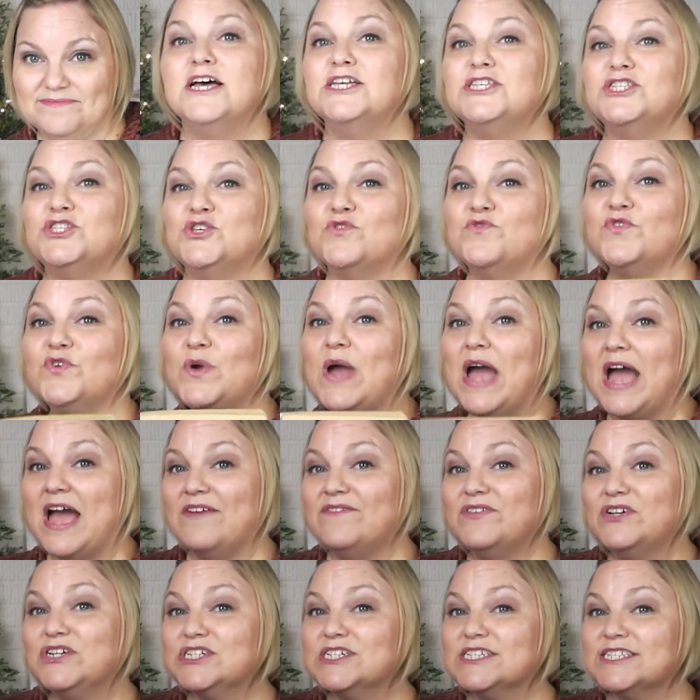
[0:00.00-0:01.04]
So if you
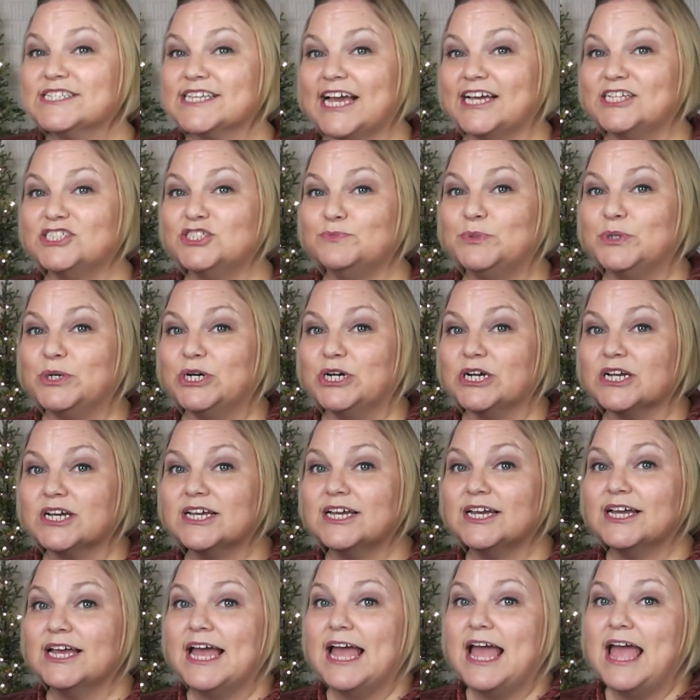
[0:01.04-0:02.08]
have your
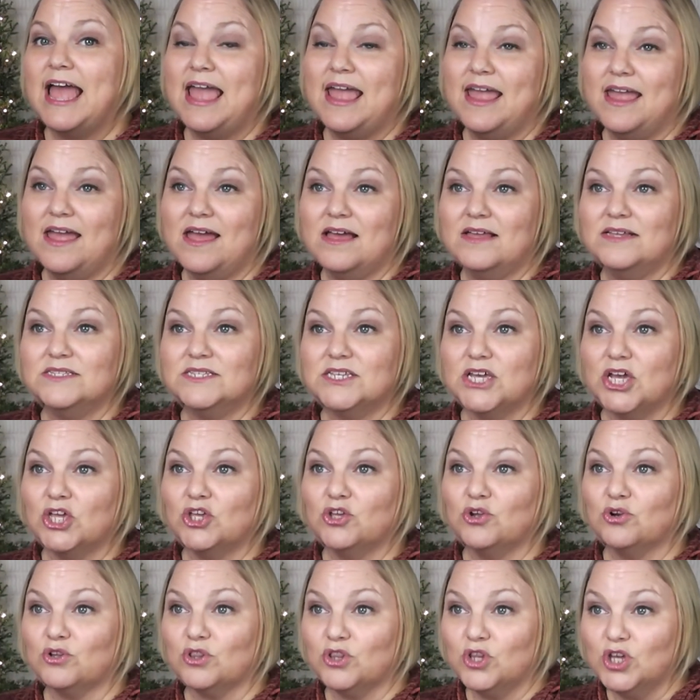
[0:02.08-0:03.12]
sketchbook and
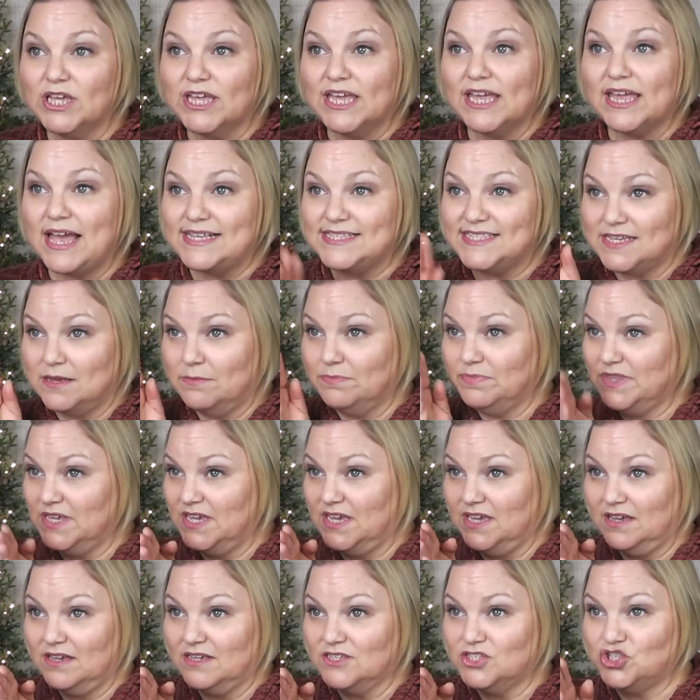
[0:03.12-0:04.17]
you're looking at
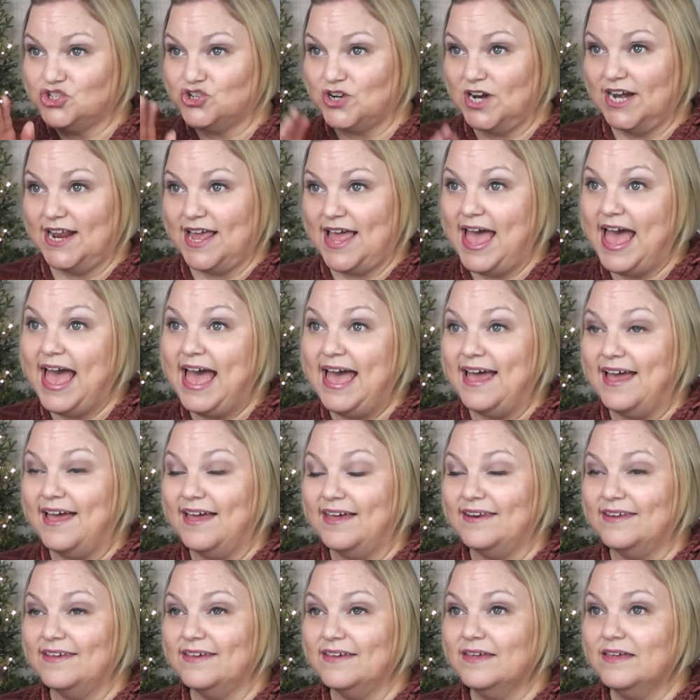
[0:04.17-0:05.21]
something straight
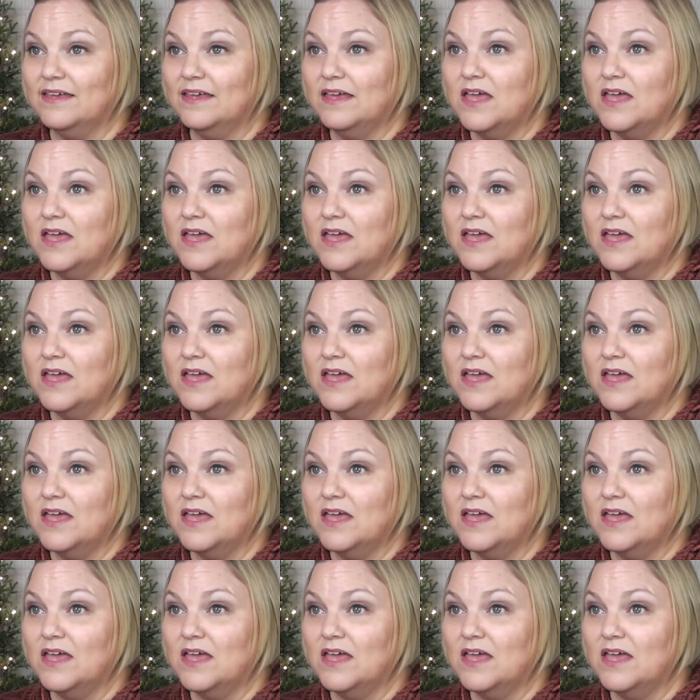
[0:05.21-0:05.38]
ahead,